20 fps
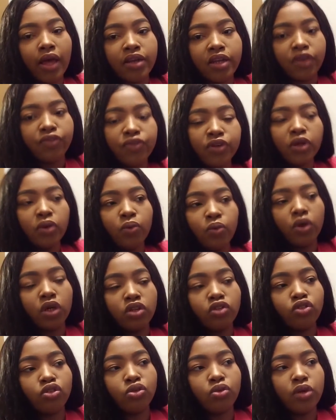I definitely
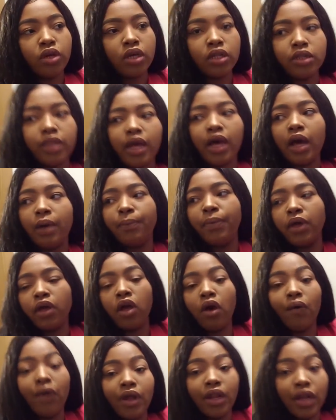want to get that up and
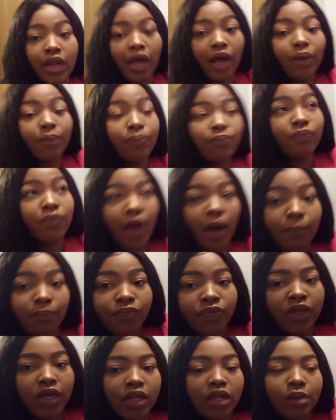going, and I'm
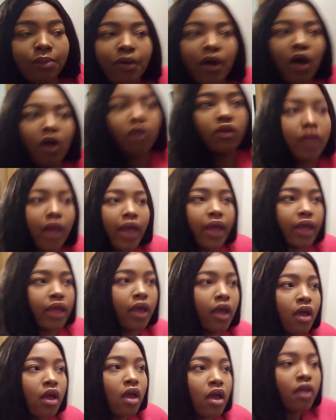thinking about like
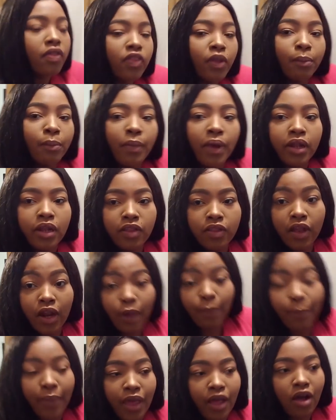the money that I
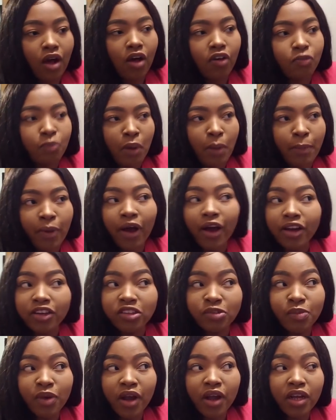make off my
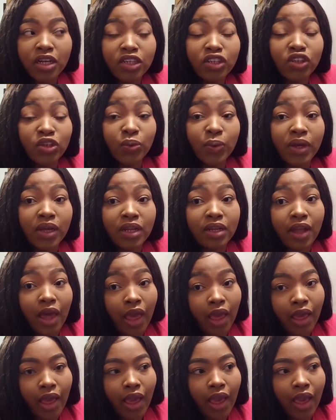Poshmark doing
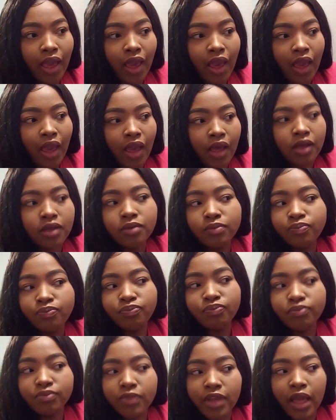like a
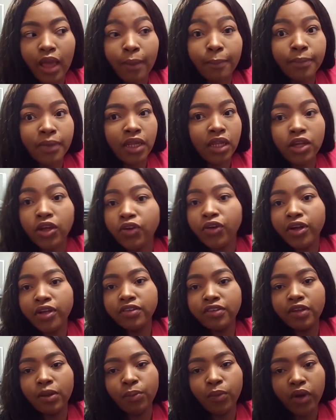meet and greet
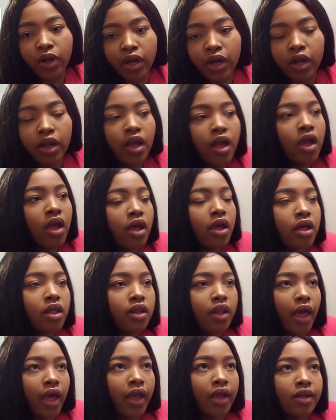somewhere.
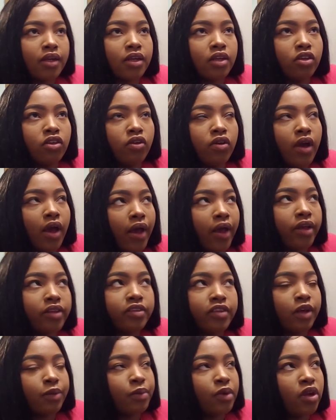Like, you guys
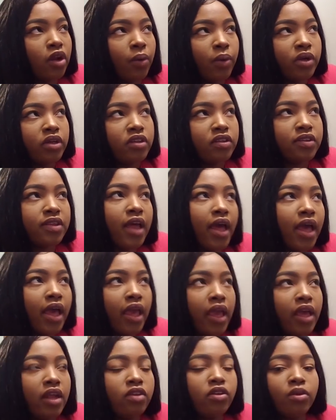let me know where you
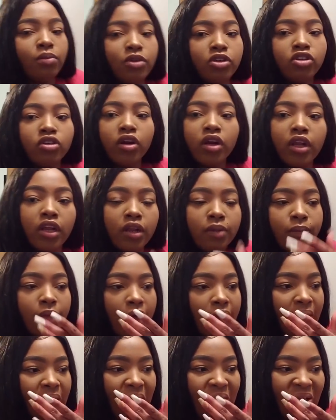stay, and the majority of
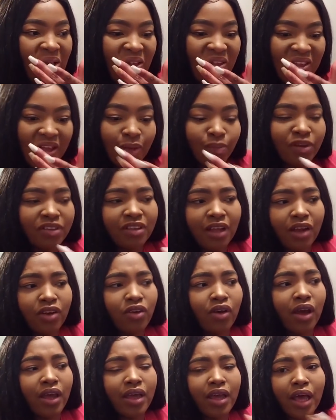my subbies, I know
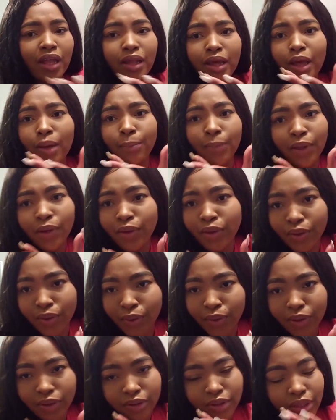I ain't got like a million or
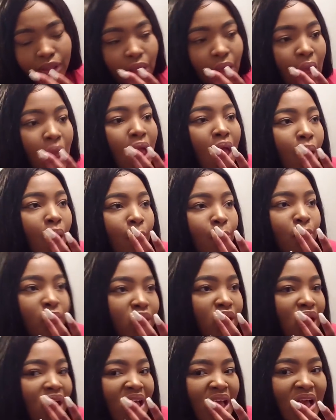nothing, but
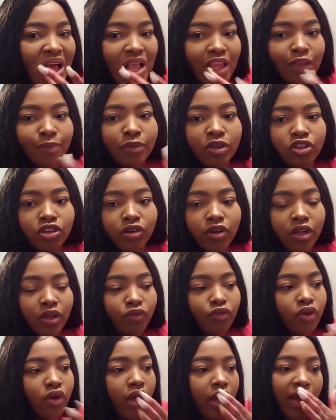like the majority
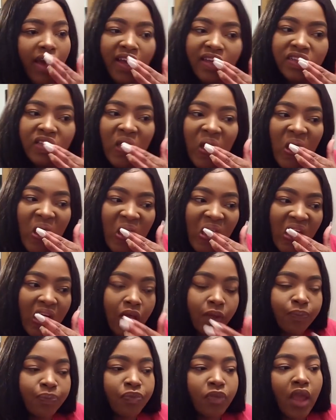of you guys,
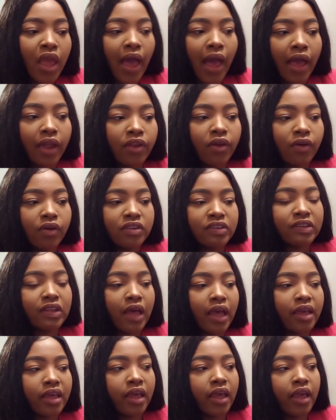I know it's
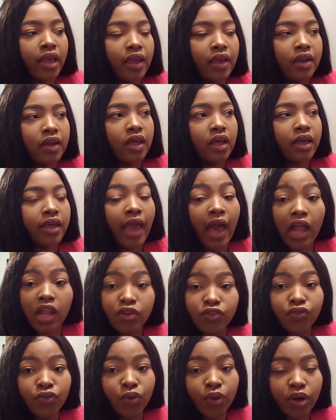like in
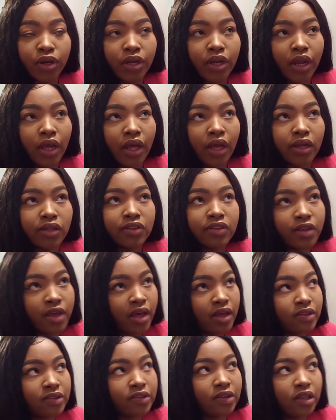California,
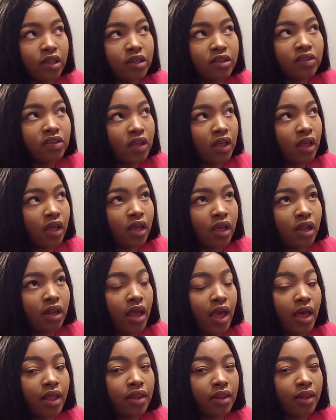Texas, and
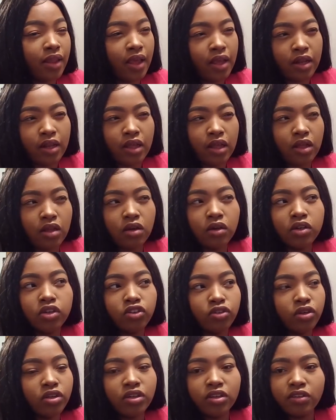Atlanta or
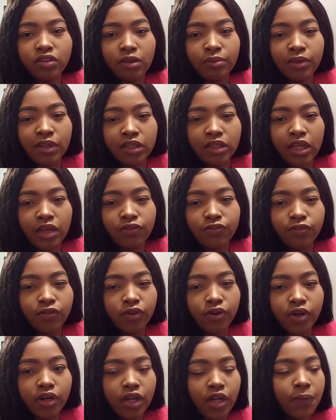Georgia, something like that,
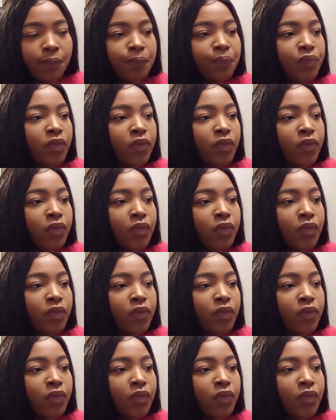Florida.